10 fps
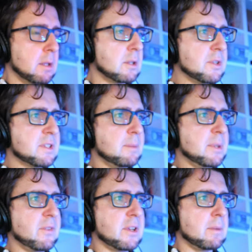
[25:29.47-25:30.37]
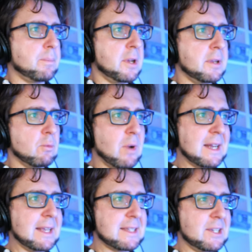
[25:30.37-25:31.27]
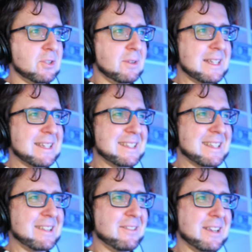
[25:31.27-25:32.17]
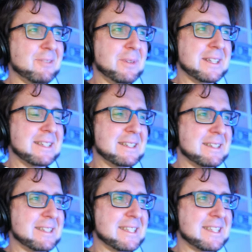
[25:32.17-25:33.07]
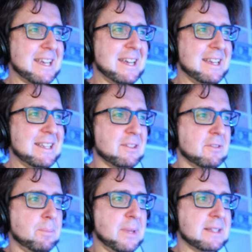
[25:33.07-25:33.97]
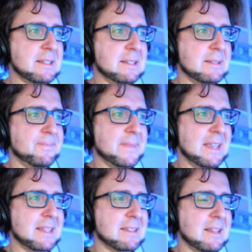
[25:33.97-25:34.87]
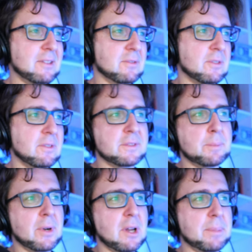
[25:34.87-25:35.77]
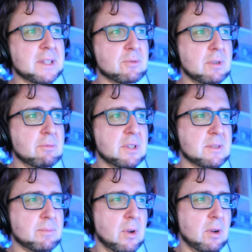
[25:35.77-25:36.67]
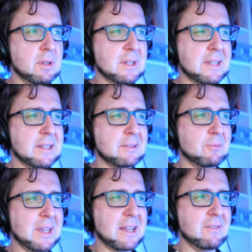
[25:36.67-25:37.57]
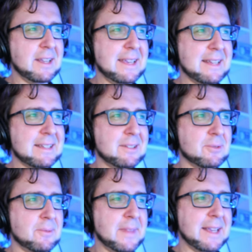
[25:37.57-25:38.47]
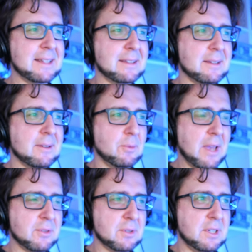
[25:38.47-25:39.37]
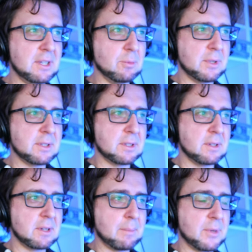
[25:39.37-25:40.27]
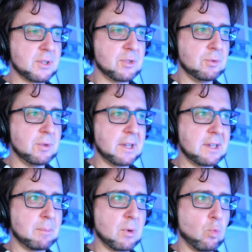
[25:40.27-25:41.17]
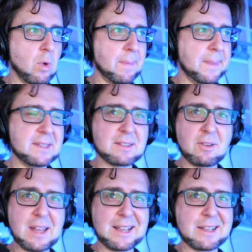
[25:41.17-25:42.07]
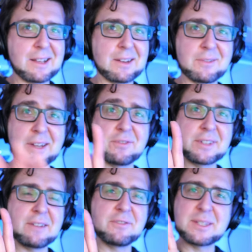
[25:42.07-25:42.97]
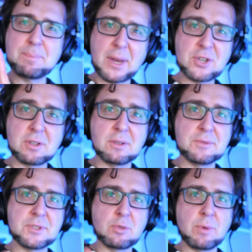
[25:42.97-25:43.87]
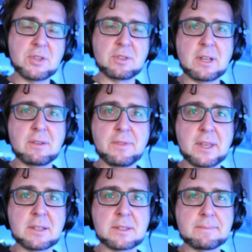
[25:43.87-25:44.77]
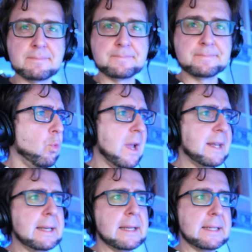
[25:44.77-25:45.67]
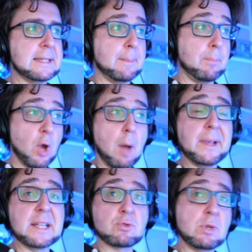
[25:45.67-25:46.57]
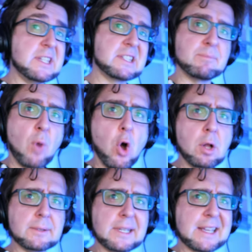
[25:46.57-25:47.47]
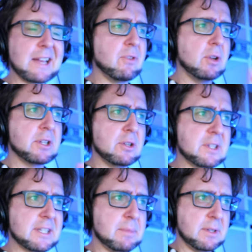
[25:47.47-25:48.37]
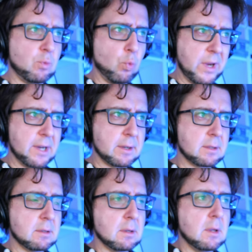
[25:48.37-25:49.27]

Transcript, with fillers: there is a bit of a one last issue, and that is kind of like when the size of the pixel gets like of the blob gets really, really small, then we kind of like get into like we have to deal with the number 2 and number 1. These are like kind of special situation kind of things. When the blob gets really small, it kind of looks a bit weird.